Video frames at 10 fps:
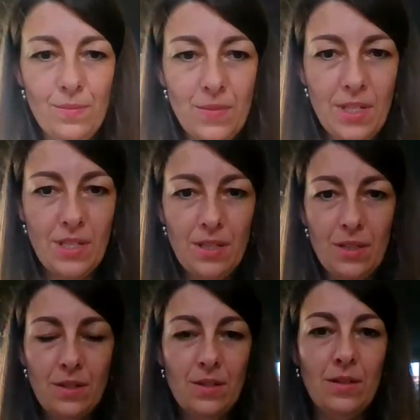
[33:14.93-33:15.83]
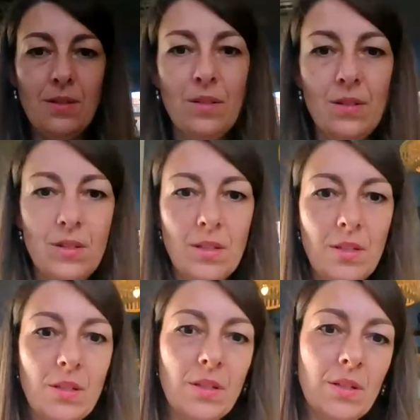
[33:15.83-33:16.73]
I can.
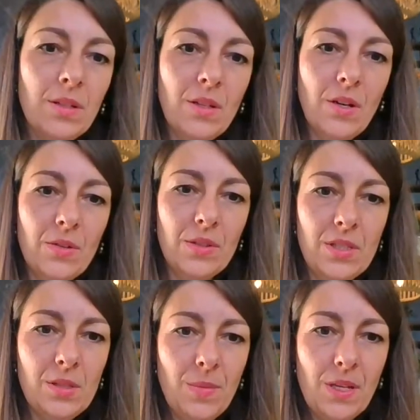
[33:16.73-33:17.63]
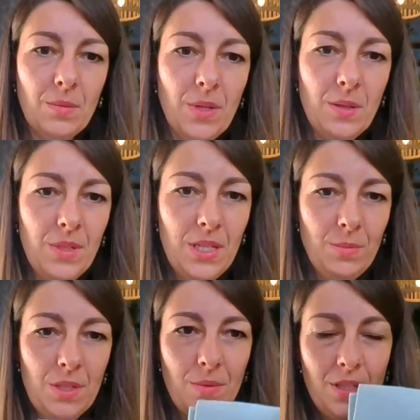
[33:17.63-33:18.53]
Oh, this is better maybe.
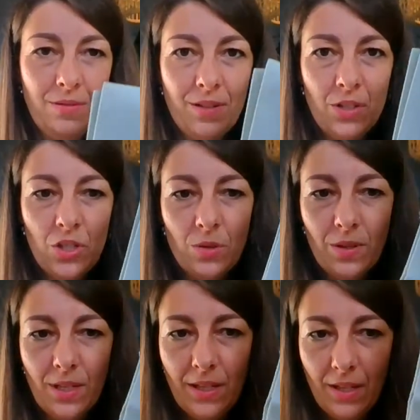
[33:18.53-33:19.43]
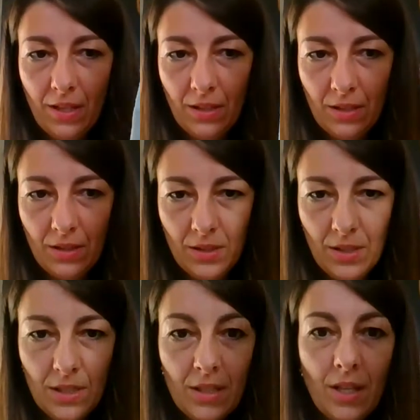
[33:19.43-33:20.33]
Maybe if I show it like
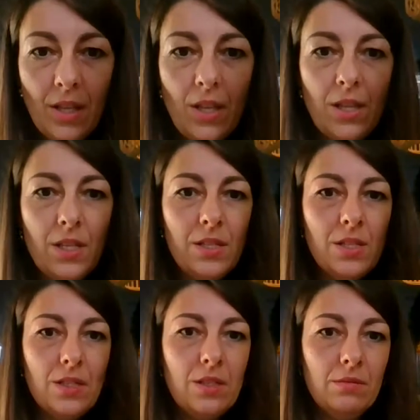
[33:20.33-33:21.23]
this.